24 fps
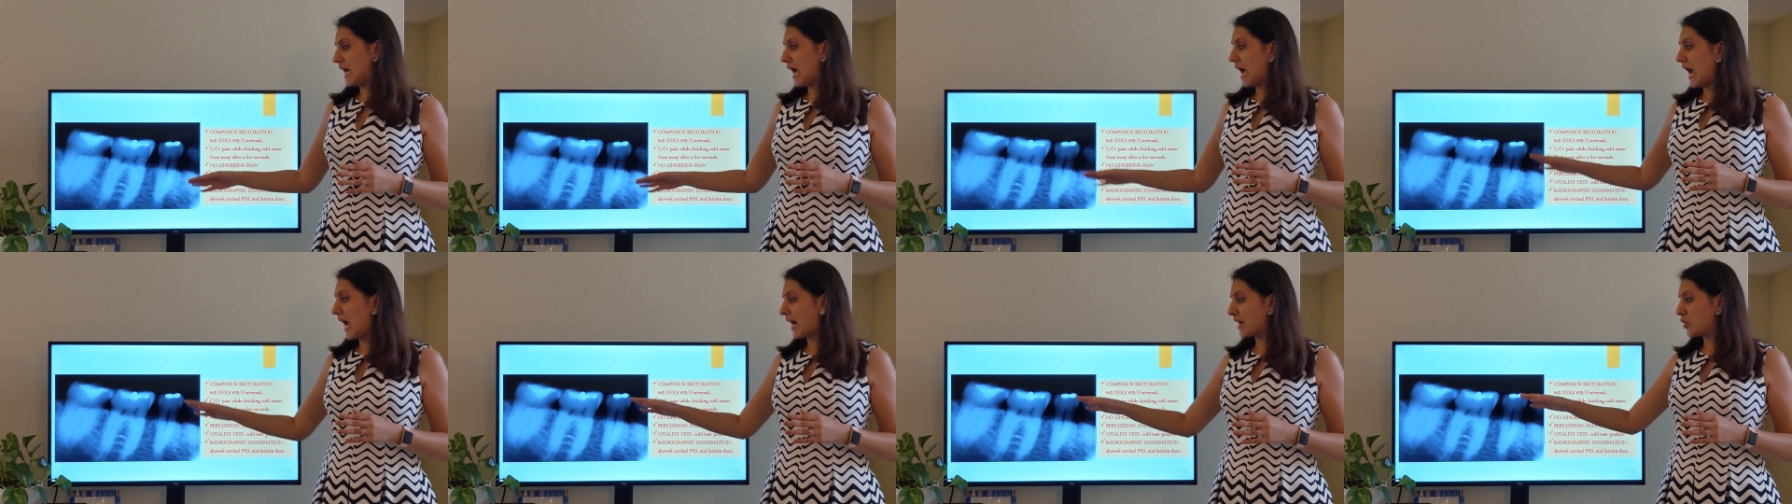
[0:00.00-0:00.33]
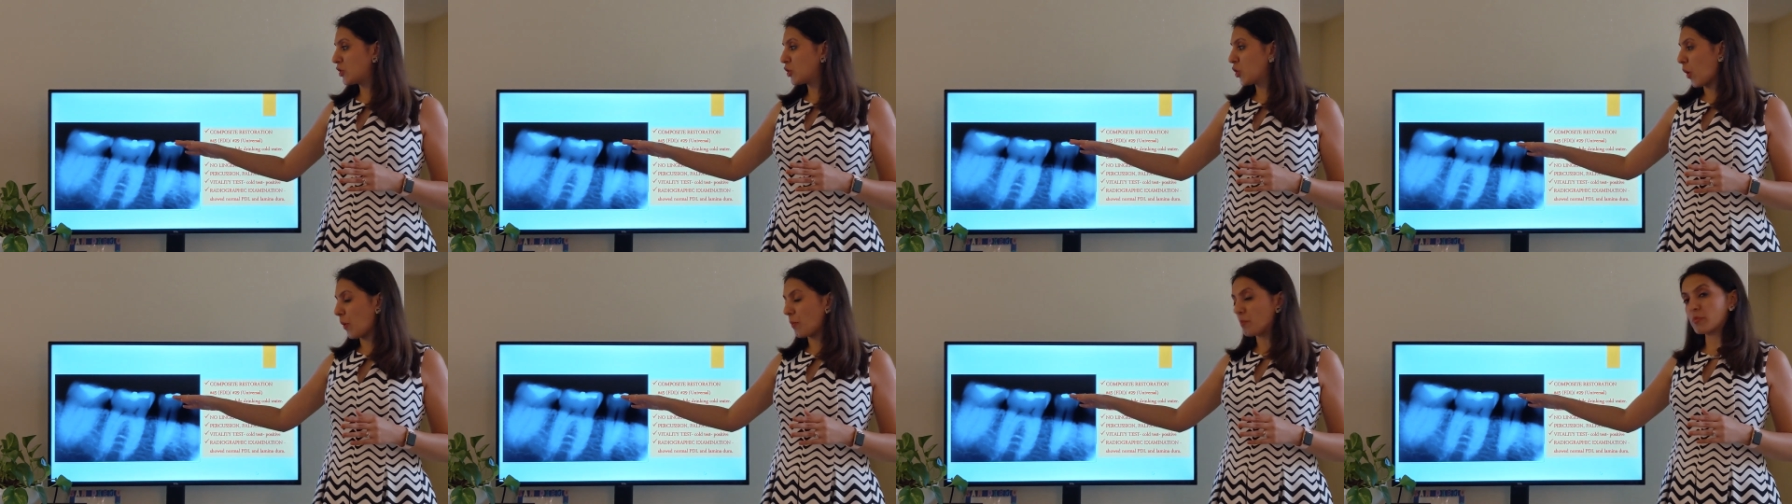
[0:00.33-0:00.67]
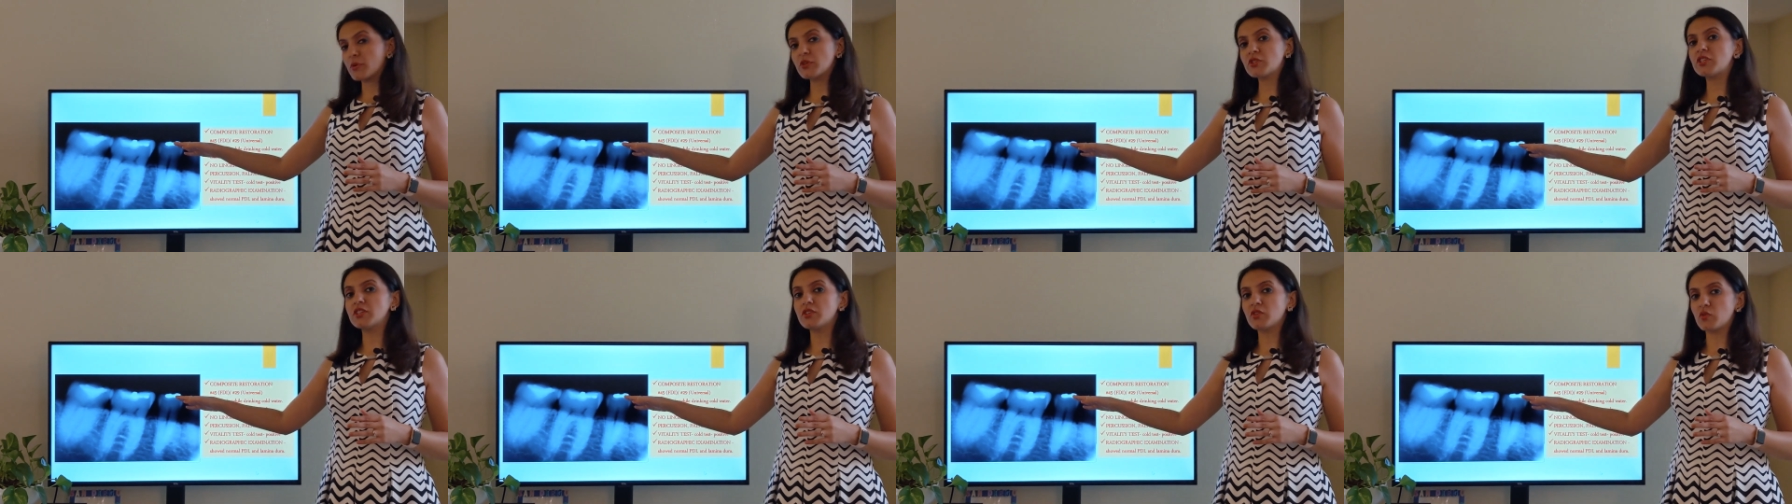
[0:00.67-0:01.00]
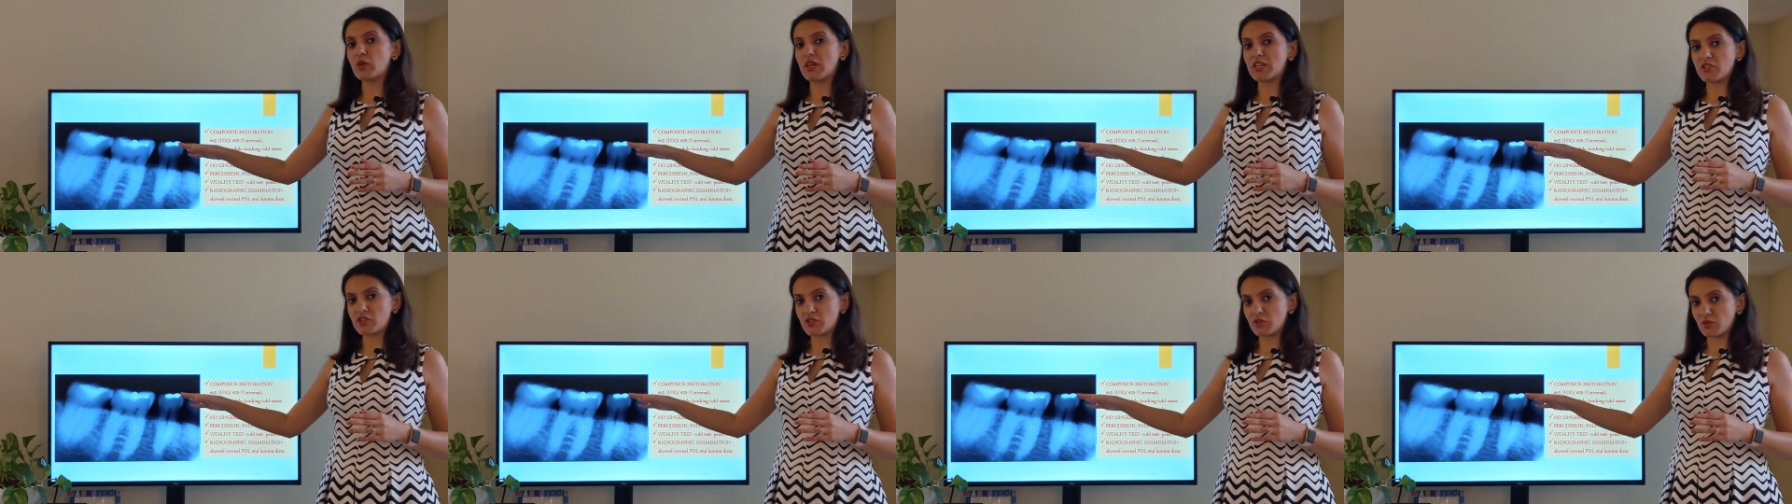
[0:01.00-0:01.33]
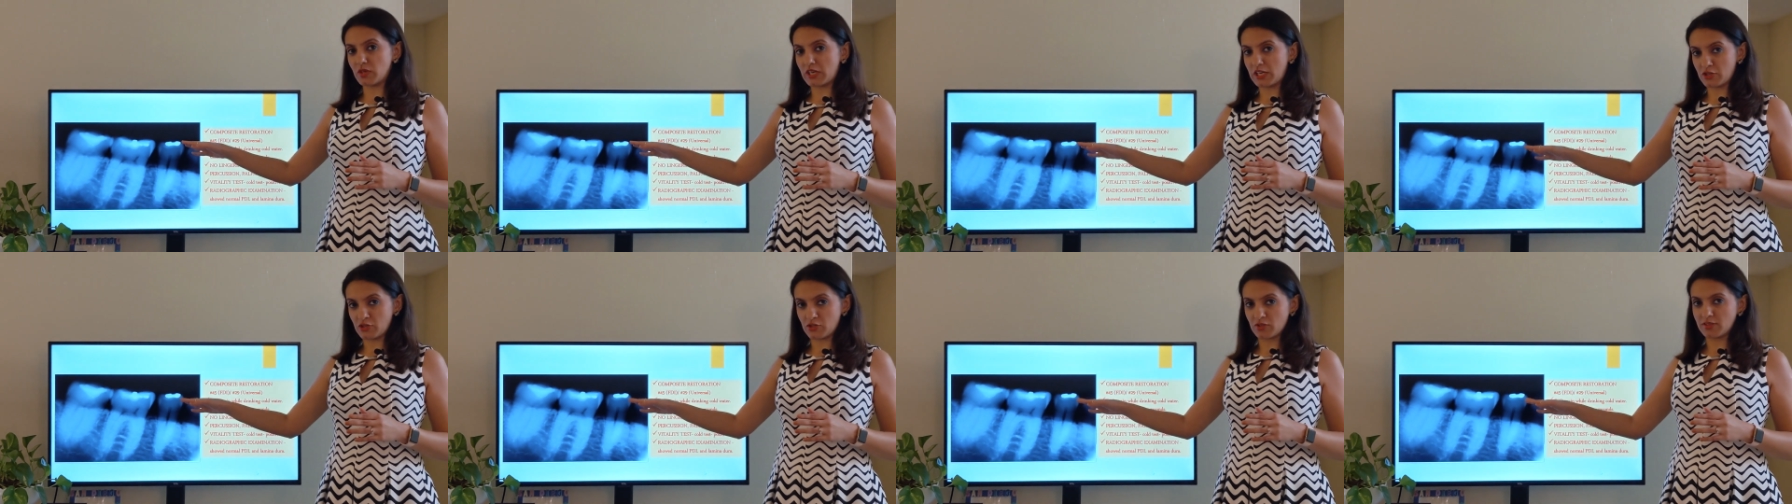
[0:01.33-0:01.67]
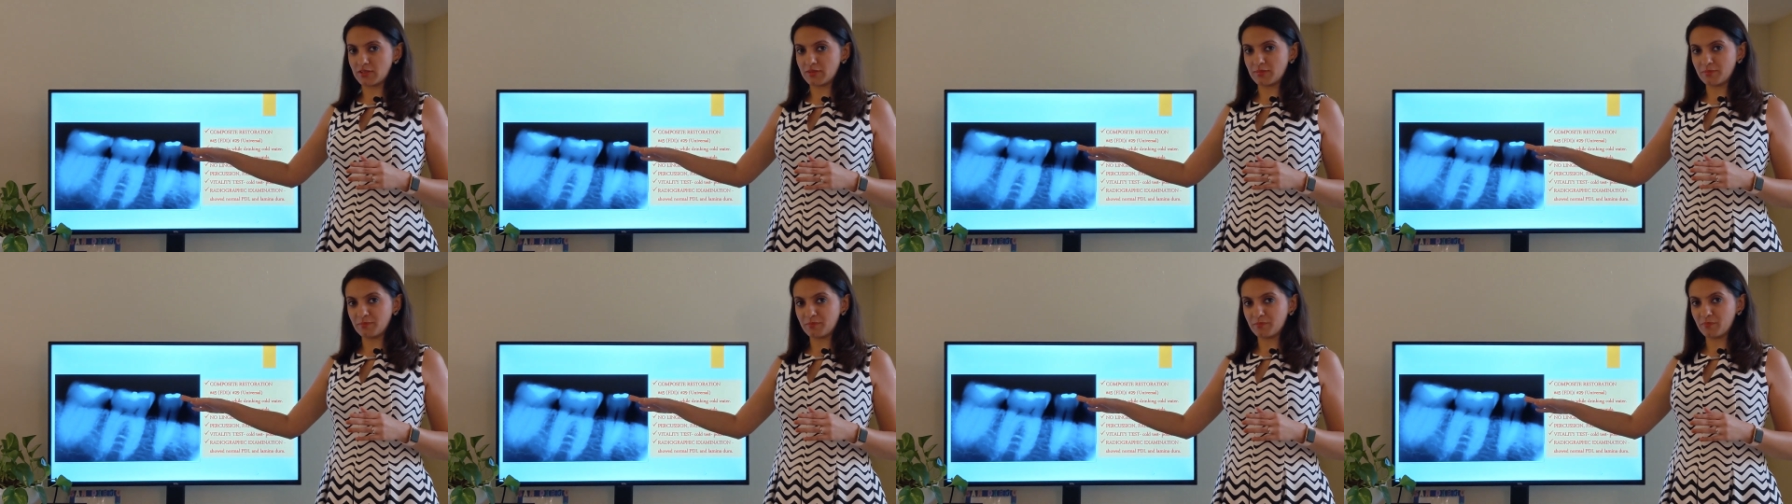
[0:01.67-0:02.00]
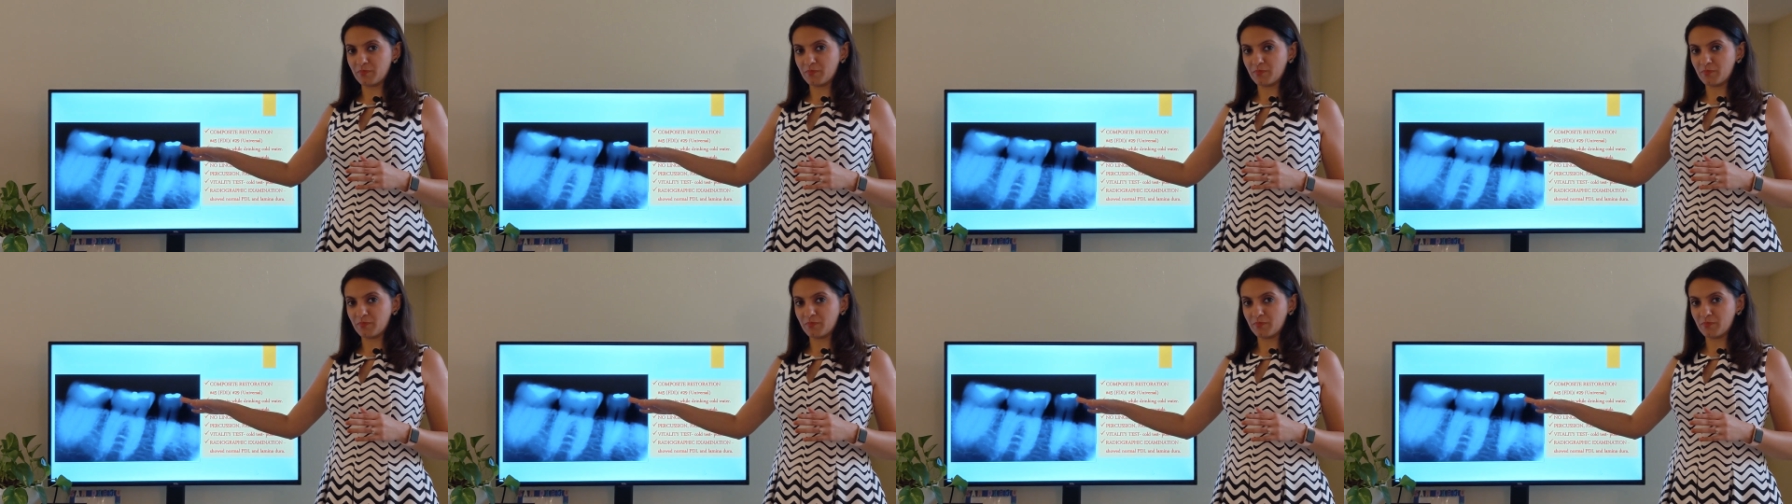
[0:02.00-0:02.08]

had composite restoration.